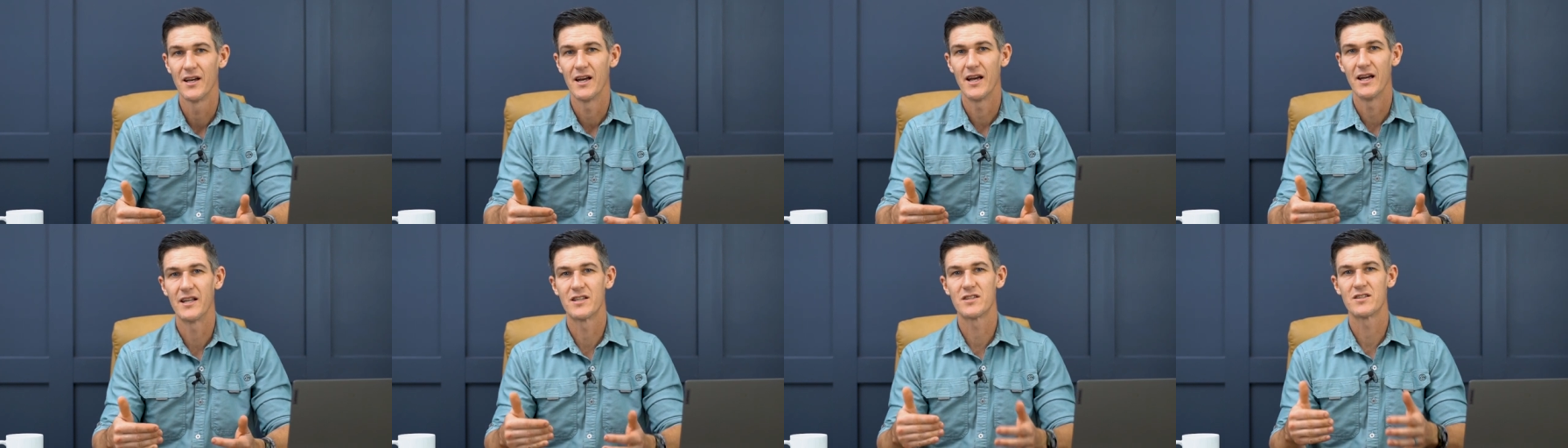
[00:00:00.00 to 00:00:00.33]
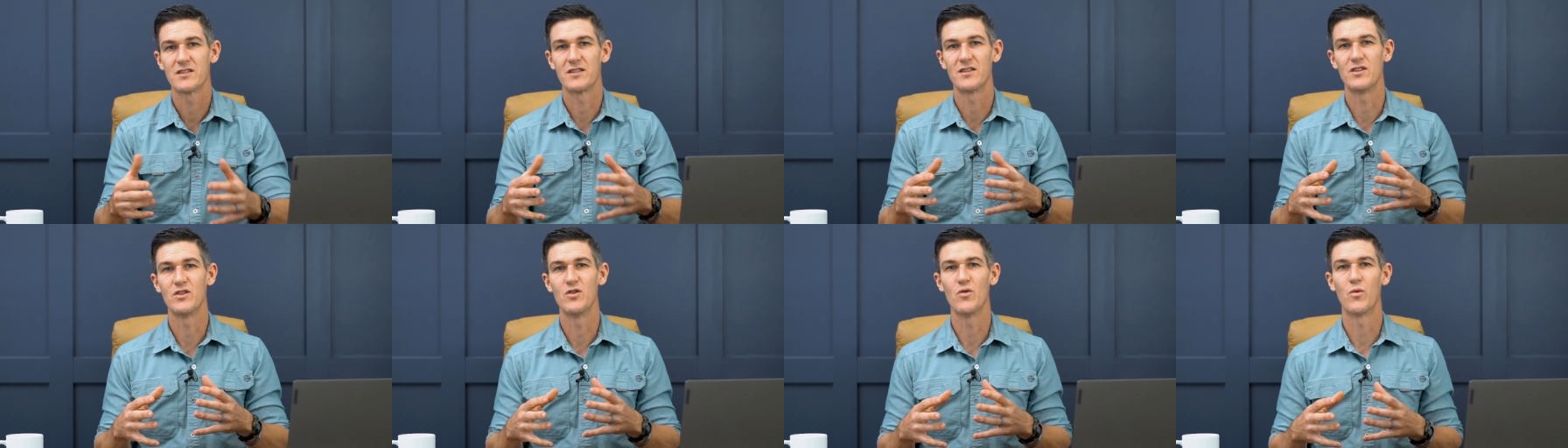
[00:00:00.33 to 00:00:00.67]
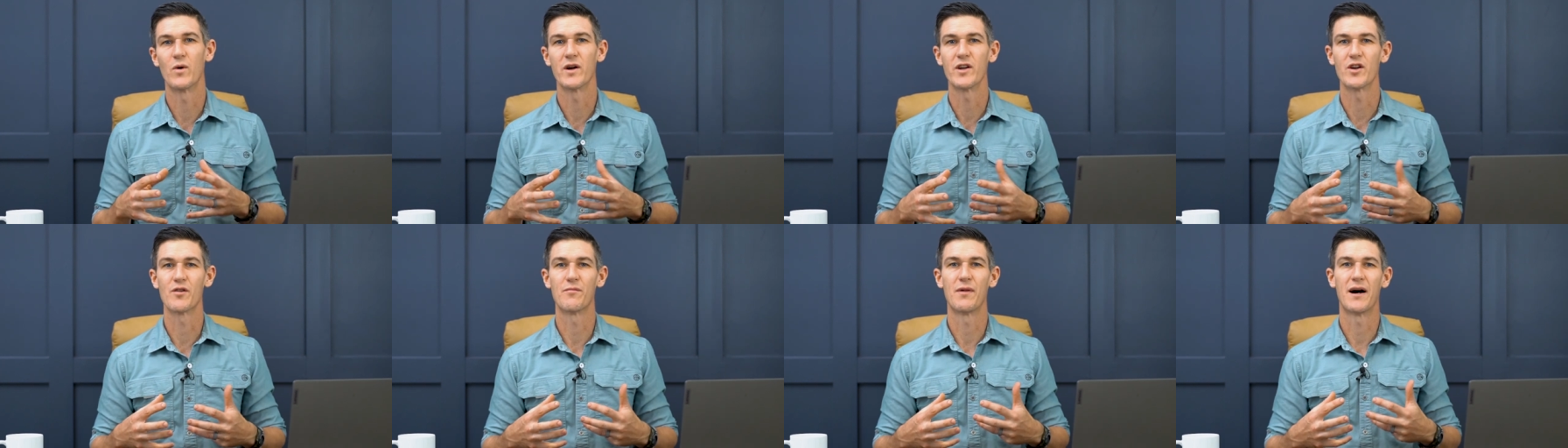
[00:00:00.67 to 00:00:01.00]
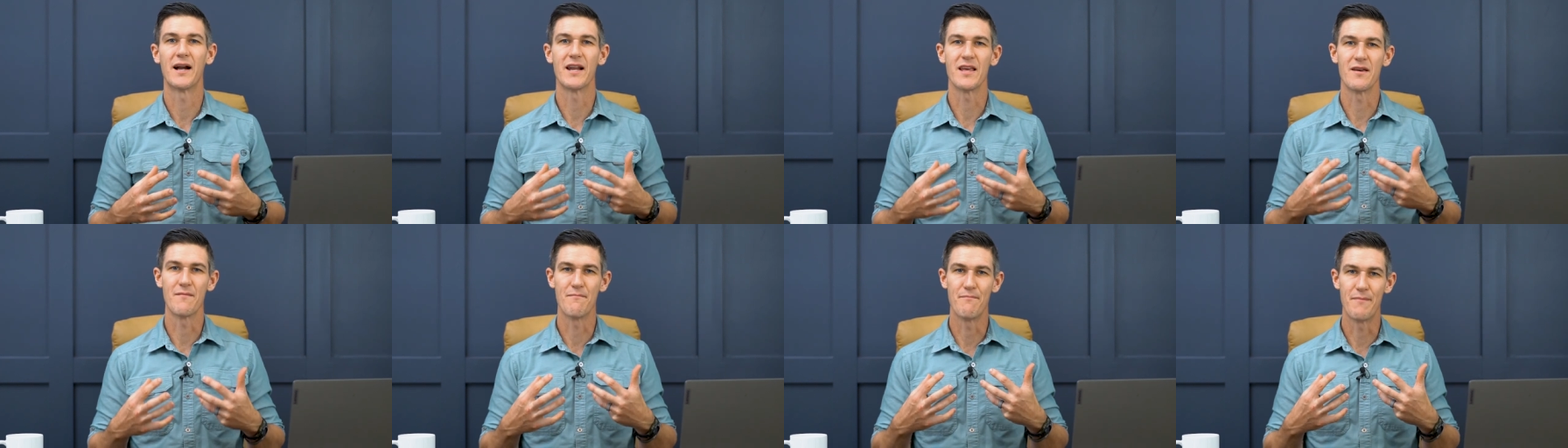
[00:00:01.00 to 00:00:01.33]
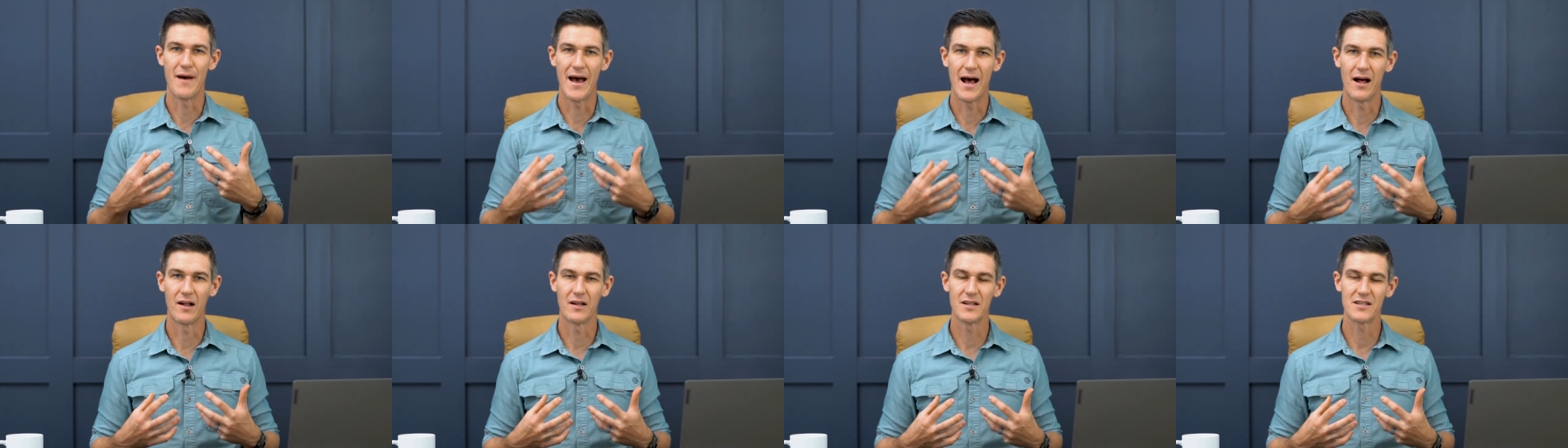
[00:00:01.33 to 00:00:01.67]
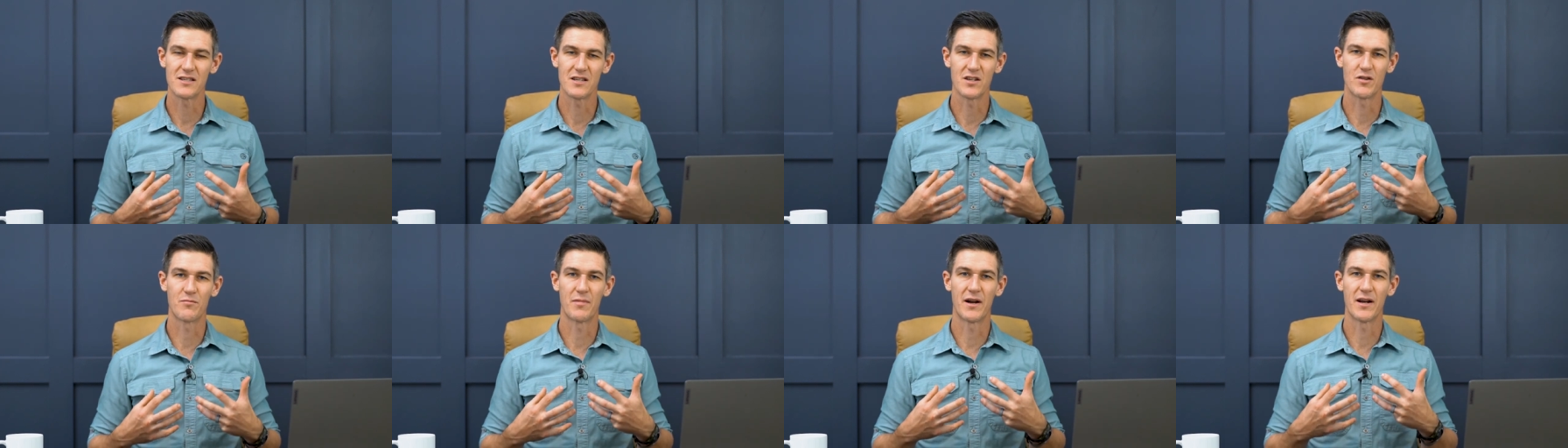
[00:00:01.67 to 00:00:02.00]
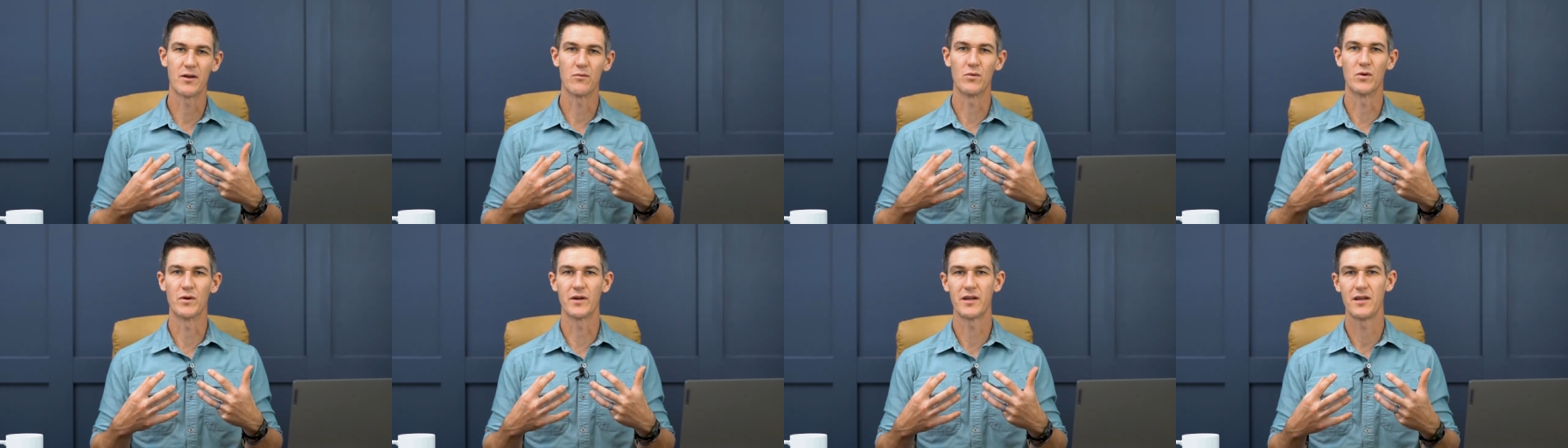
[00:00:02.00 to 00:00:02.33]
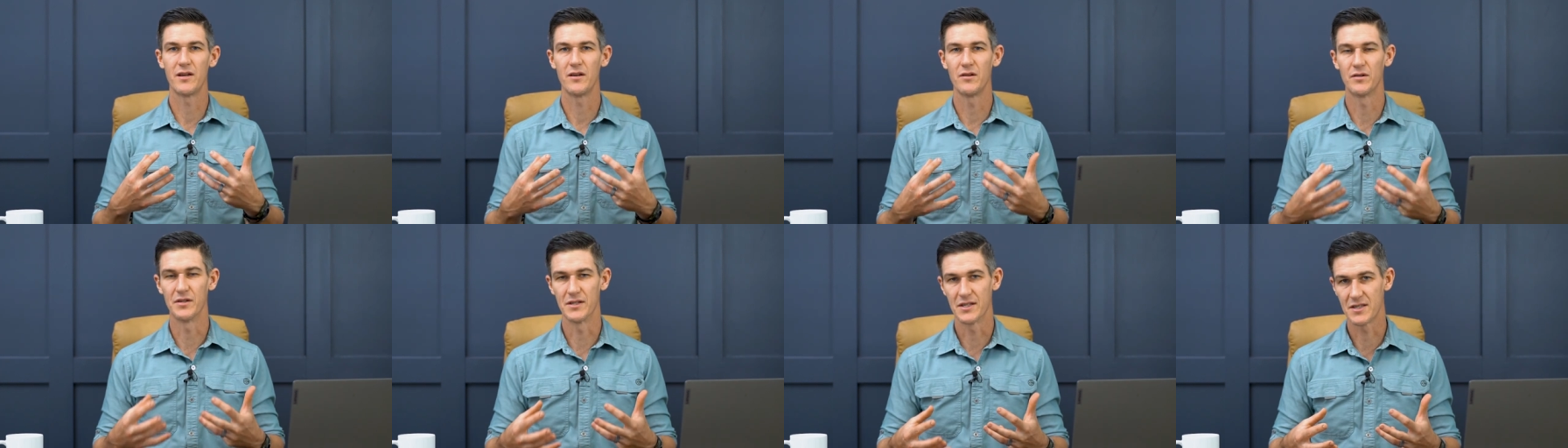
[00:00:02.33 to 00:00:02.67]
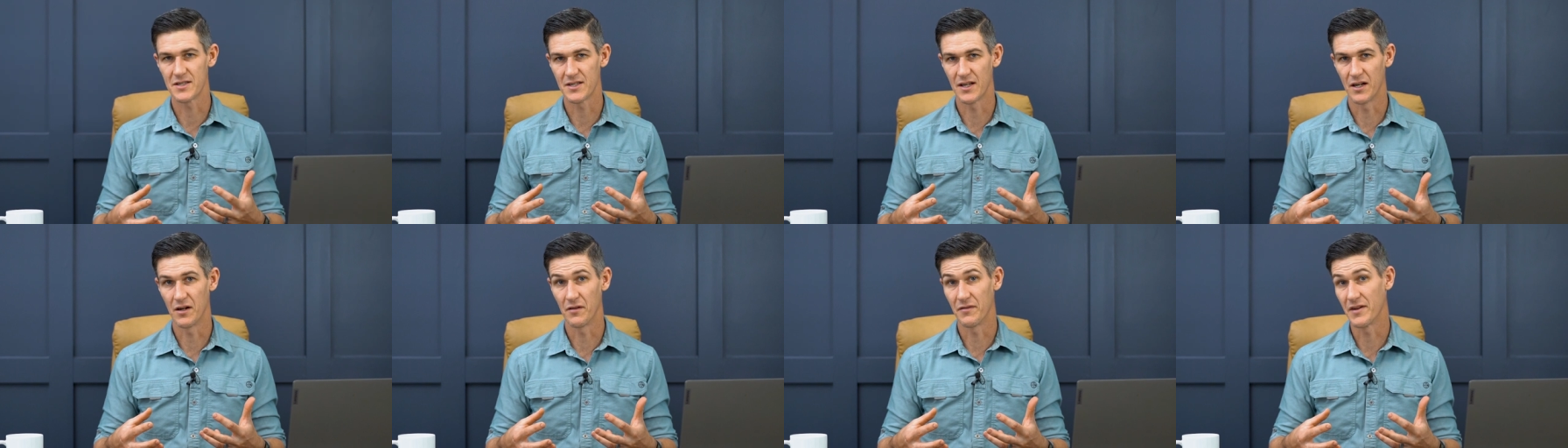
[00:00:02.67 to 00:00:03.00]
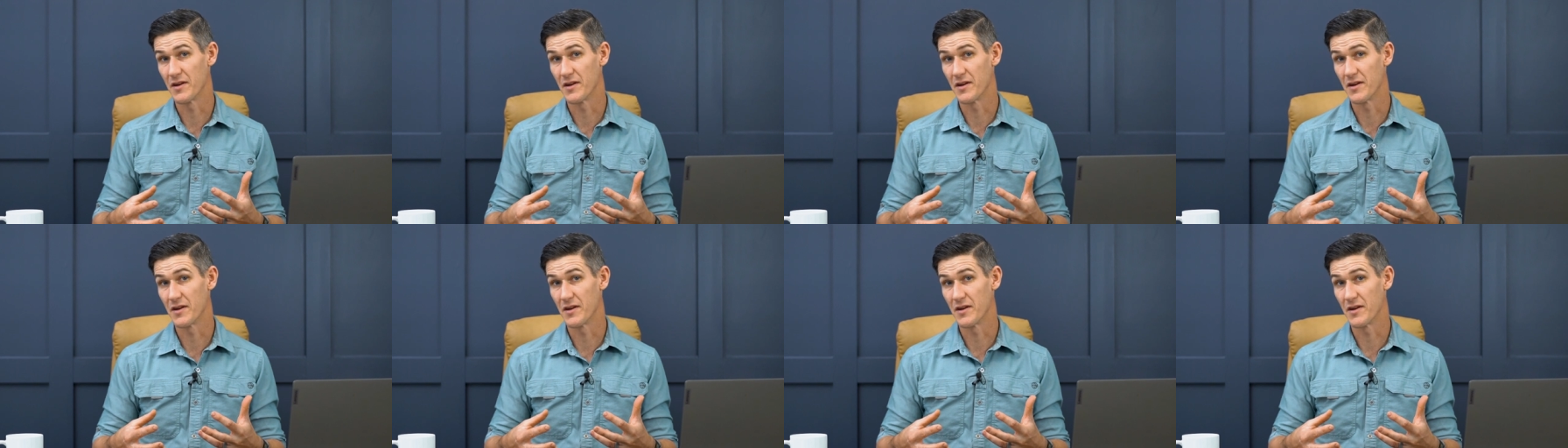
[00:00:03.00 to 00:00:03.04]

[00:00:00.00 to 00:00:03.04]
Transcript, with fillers: It's, you want your body in balance and your body will heal itself,